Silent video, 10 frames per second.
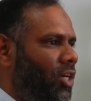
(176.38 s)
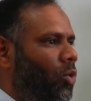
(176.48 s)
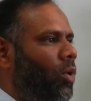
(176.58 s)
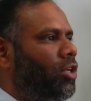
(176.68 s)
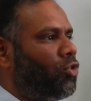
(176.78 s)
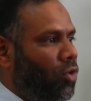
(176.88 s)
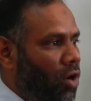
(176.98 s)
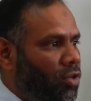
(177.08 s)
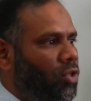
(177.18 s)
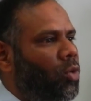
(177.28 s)
What is
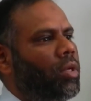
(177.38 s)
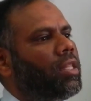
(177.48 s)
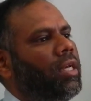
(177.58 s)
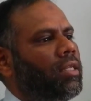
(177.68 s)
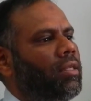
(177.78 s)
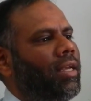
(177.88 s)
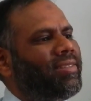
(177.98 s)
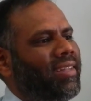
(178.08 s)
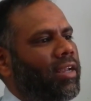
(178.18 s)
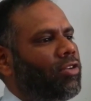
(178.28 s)
wrong though with it
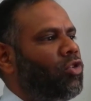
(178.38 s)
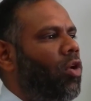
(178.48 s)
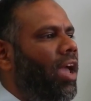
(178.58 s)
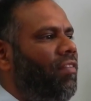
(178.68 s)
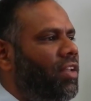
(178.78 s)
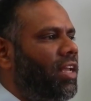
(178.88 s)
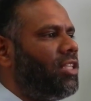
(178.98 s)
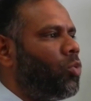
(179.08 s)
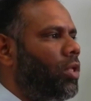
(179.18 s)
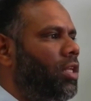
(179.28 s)
is that there is no
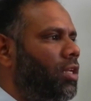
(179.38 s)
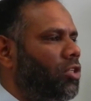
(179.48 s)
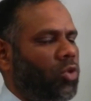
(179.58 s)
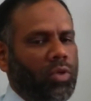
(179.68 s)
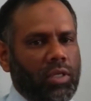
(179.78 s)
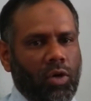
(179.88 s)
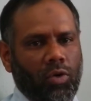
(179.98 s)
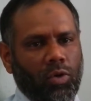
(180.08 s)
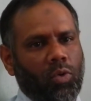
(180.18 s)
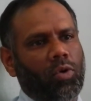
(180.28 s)
evidence within the Sunnah
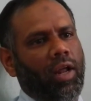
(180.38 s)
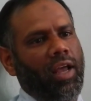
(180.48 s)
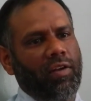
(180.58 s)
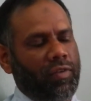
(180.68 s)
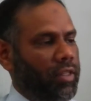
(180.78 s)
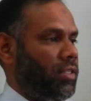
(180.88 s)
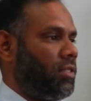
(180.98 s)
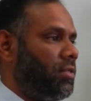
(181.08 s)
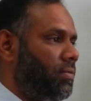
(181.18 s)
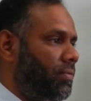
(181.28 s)
or the Quran for this.